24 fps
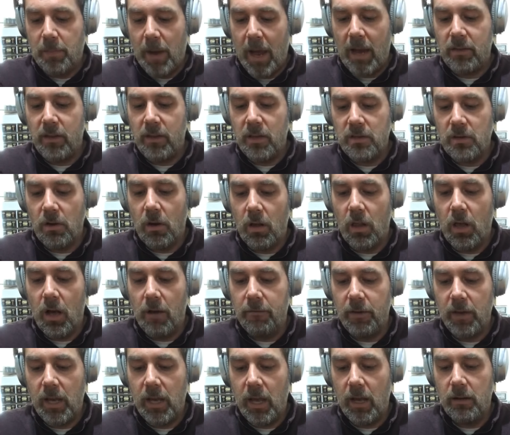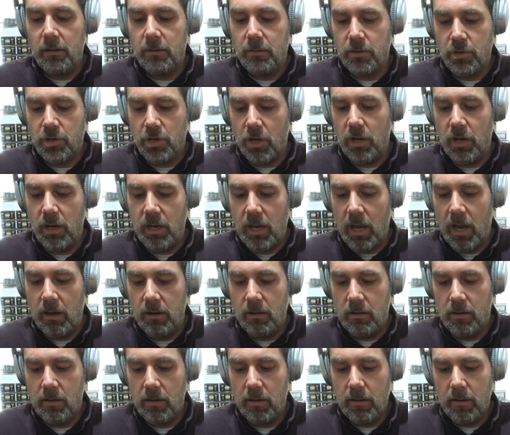Let's back this all off again. Show
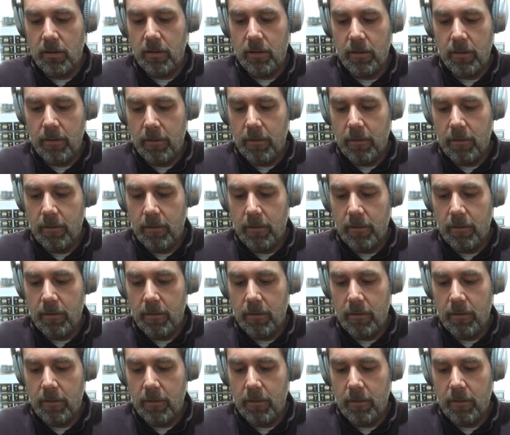you again.